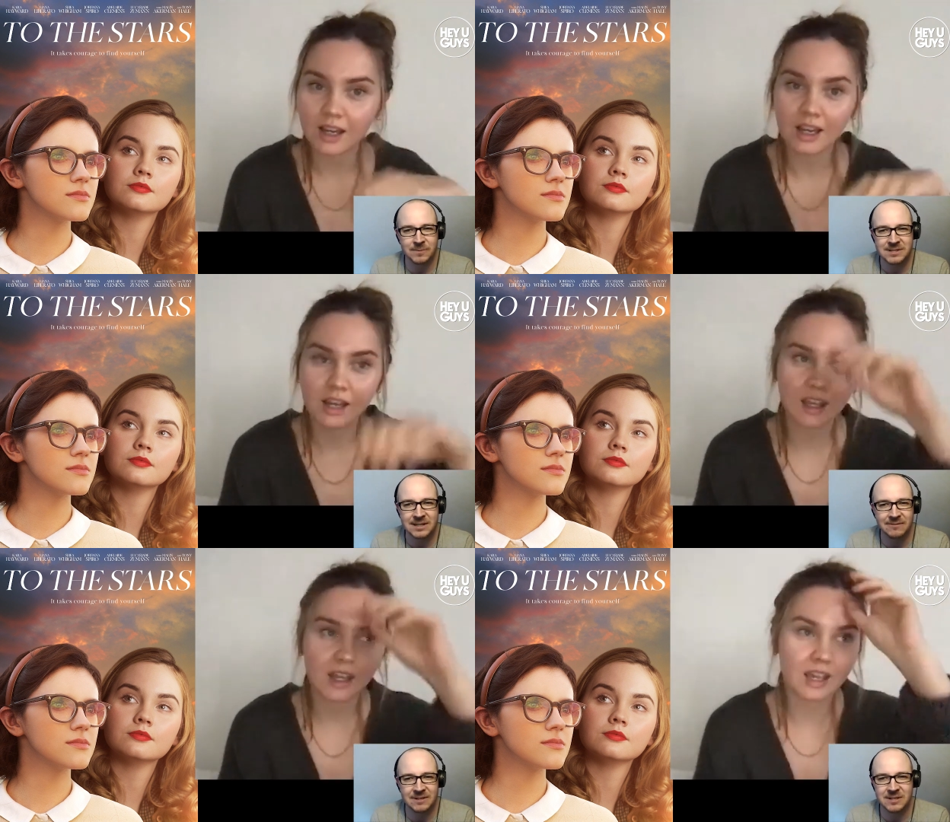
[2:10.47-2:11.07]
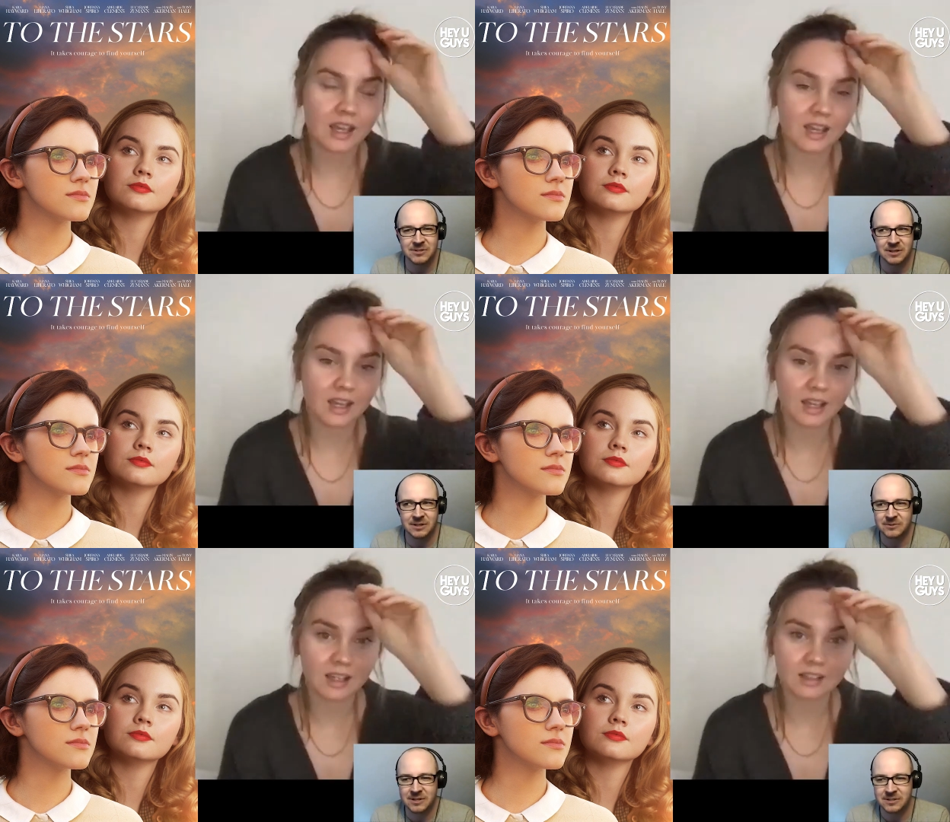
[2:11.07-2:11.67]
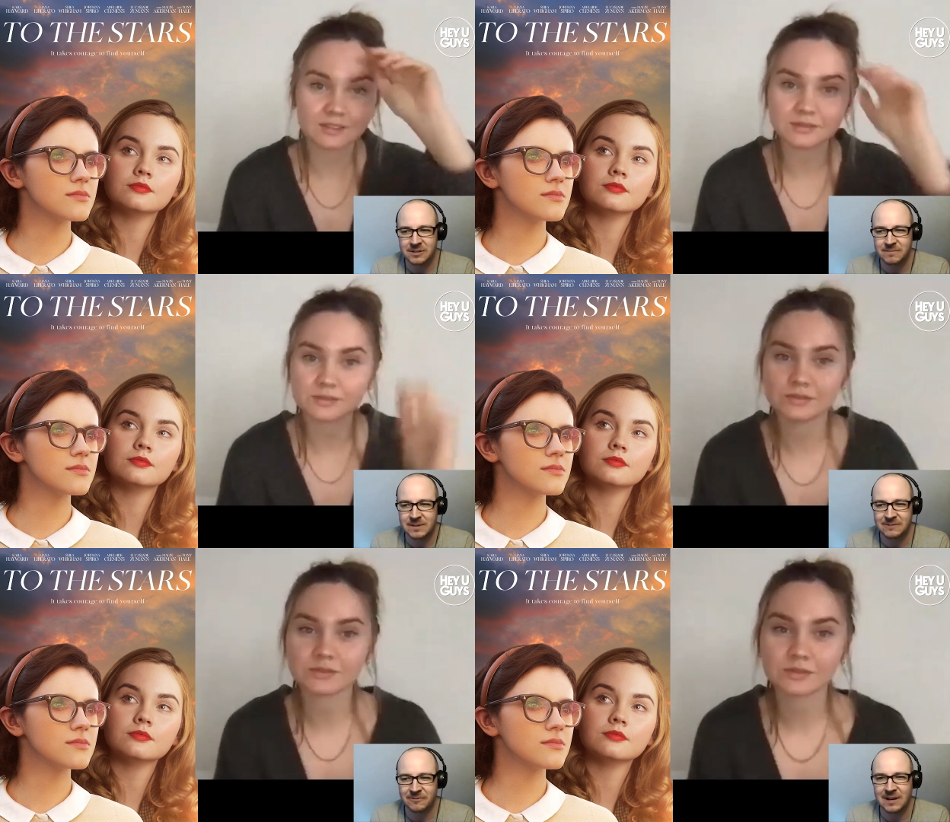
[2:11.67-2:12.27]
Speaker 1: it must have given it such a such a
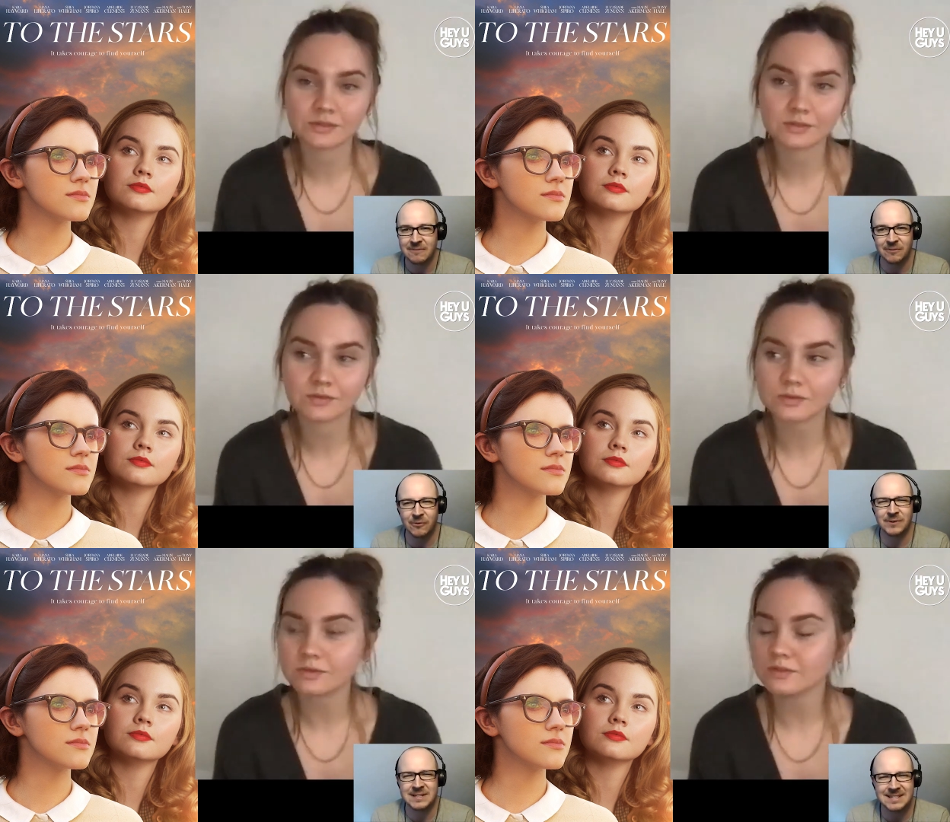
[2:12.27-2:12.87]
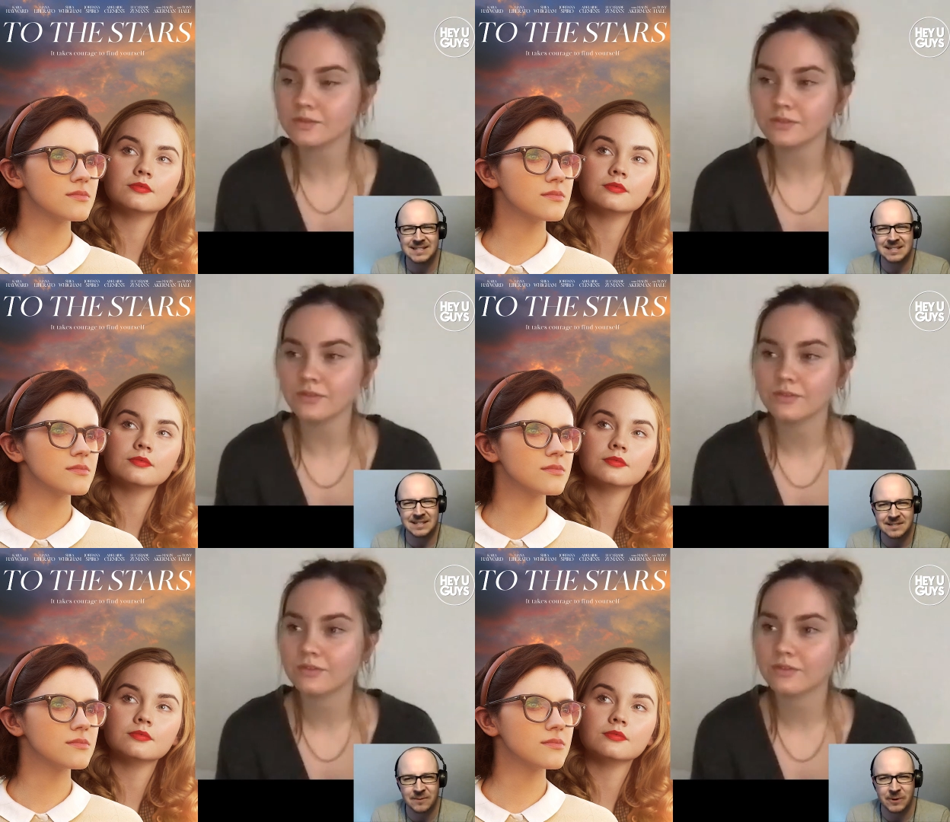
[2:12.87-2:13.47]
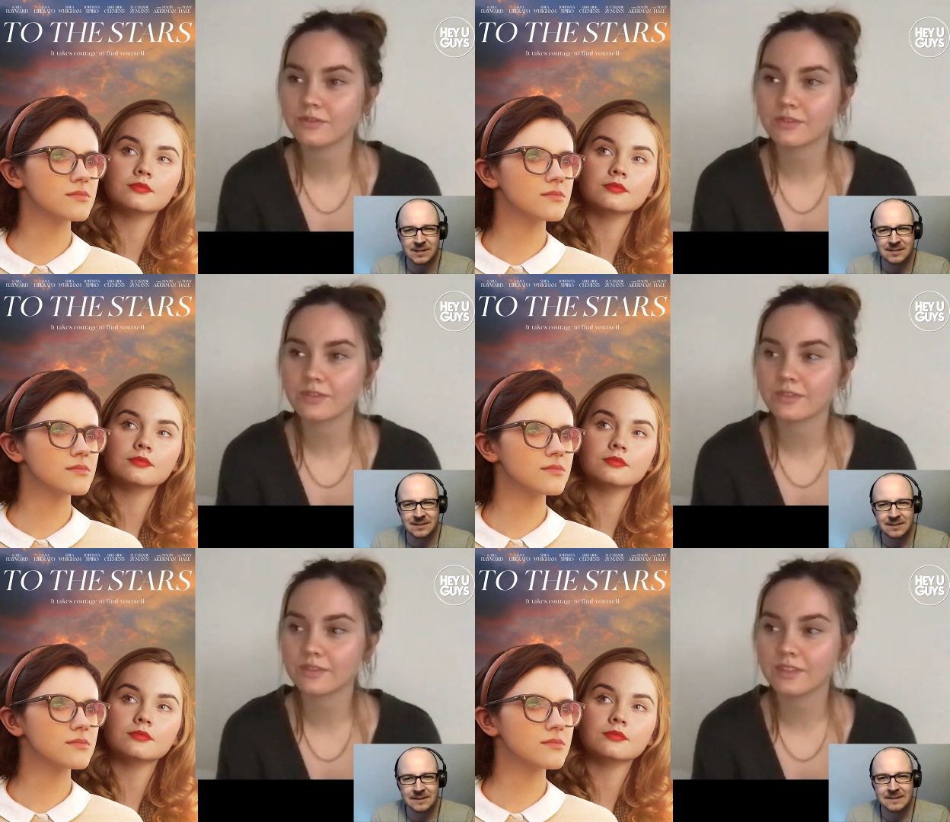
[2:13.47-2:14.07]
different level of authenticity in some ways.
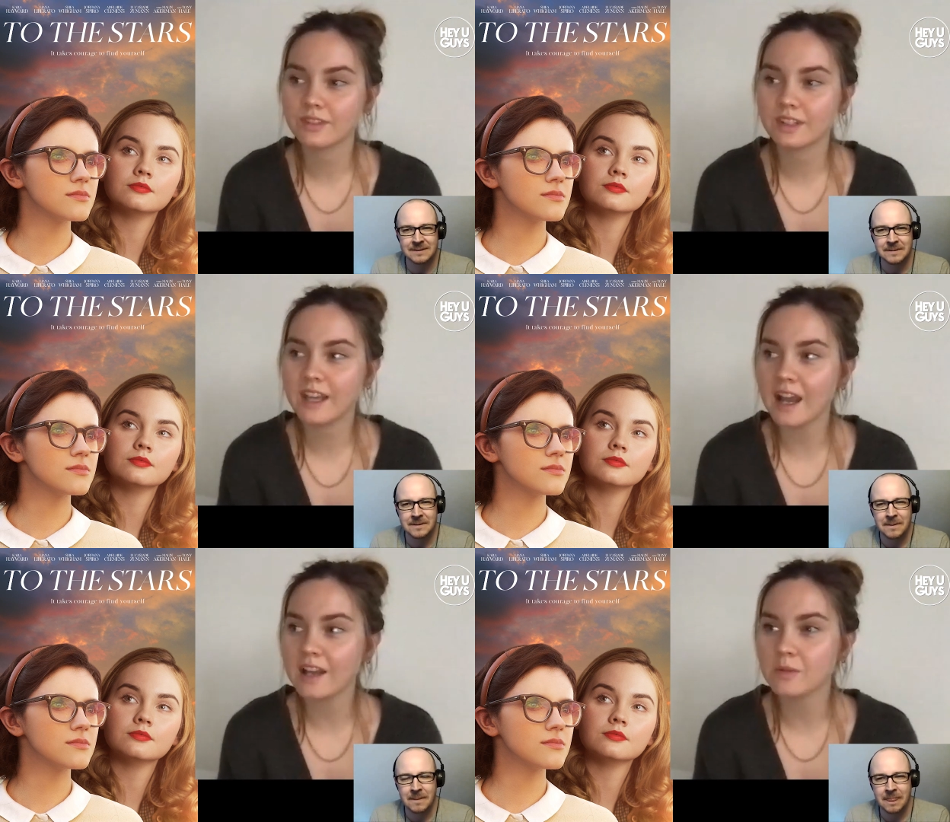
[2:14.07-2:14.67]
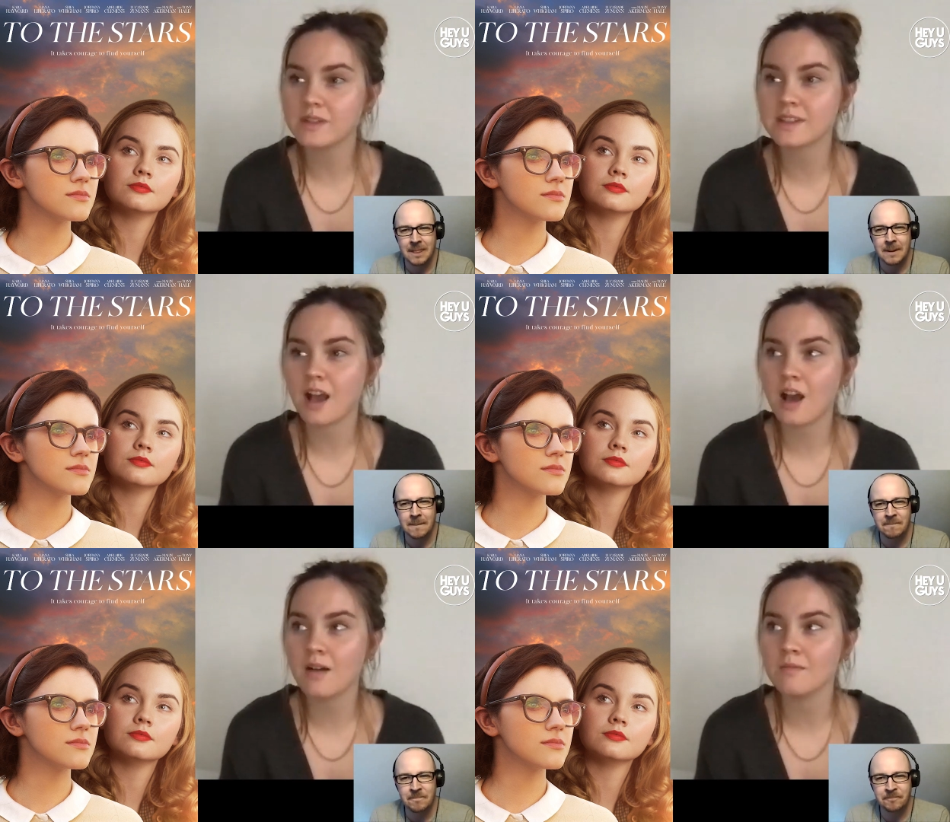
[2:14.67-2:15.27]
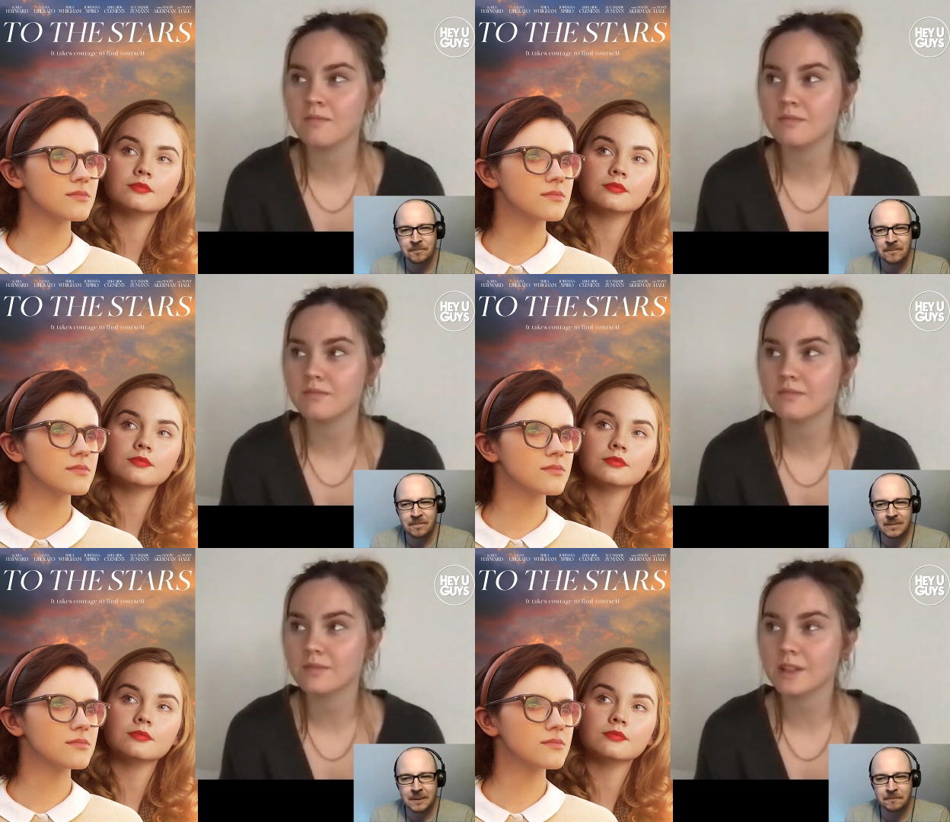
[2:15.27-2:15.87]
Speaker 2: Yeah, it was. Um,
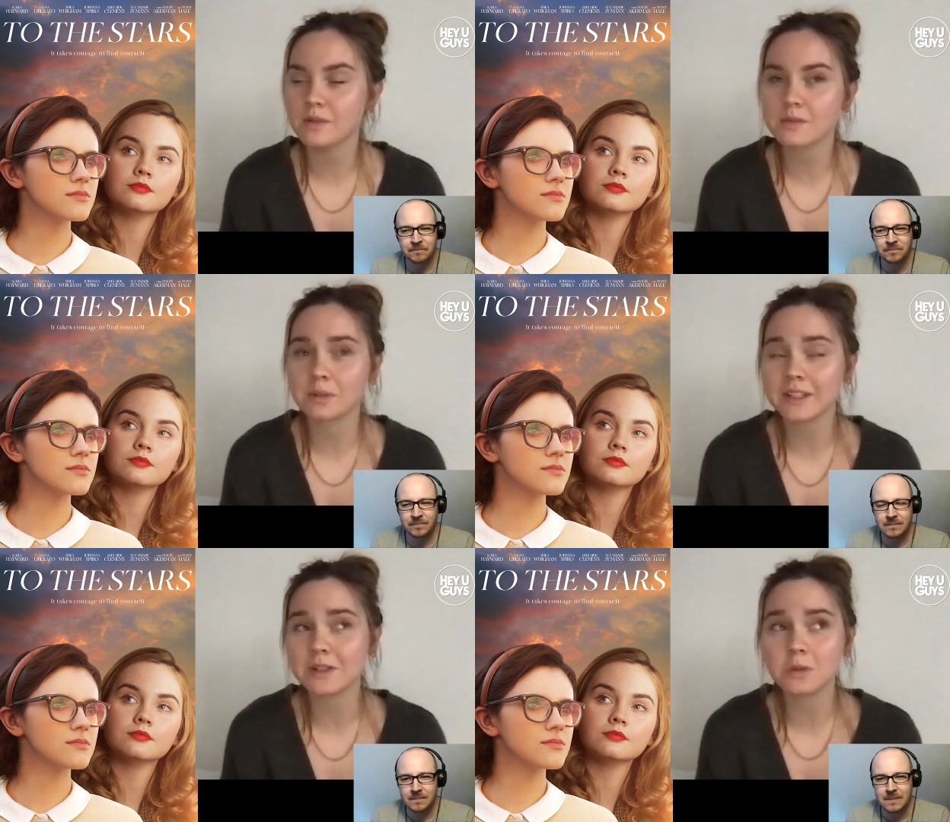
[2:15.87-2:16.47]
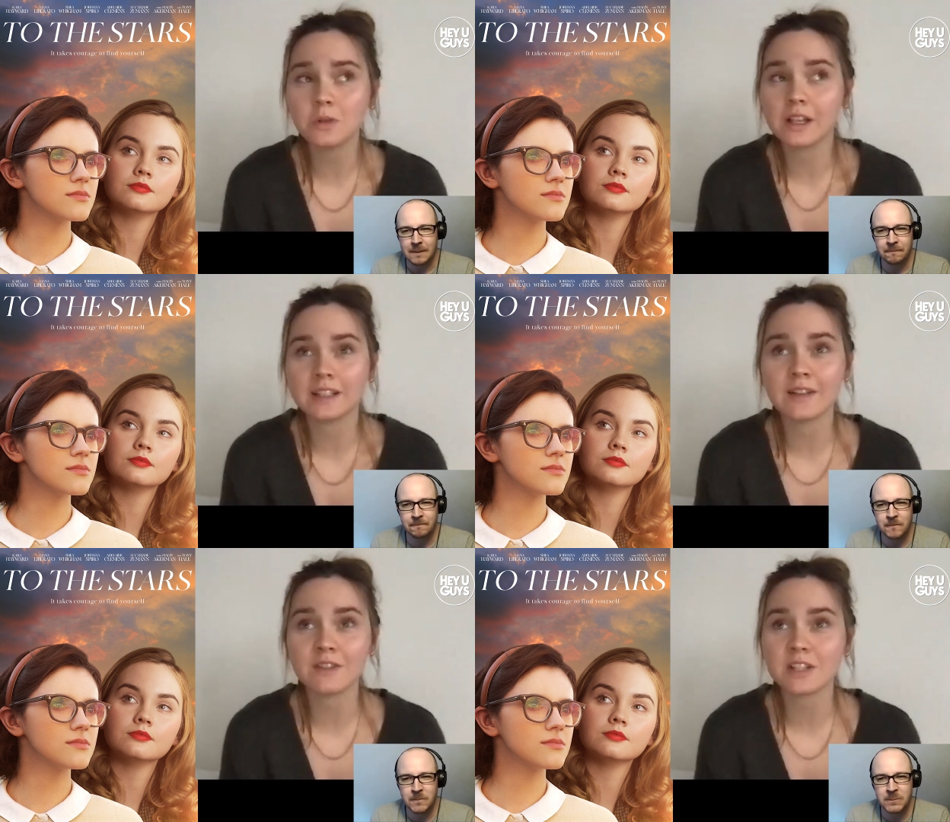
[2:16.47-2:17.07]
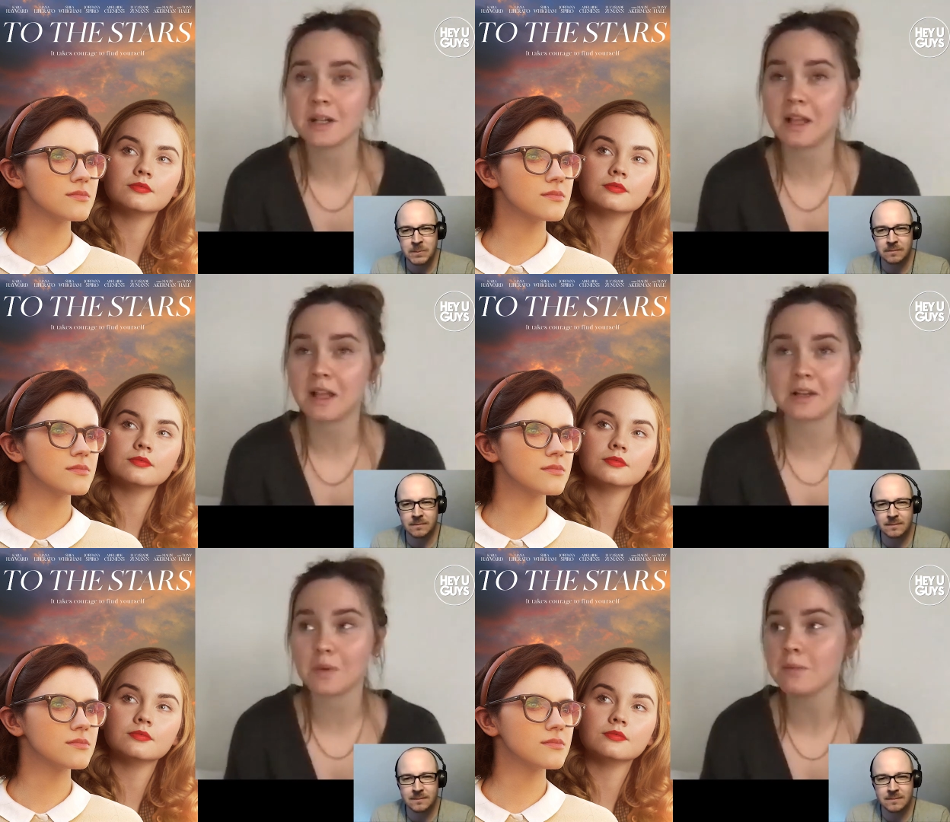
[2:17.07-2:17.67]
it was really cool. I'd never done a
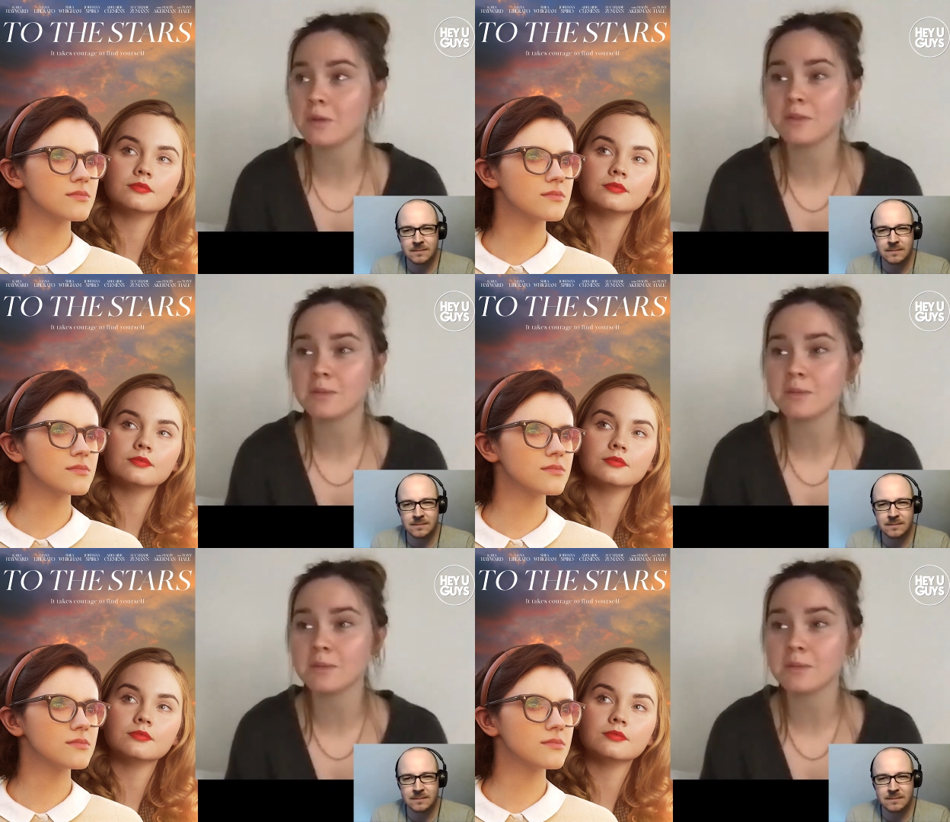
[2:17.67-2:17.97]
black and white movie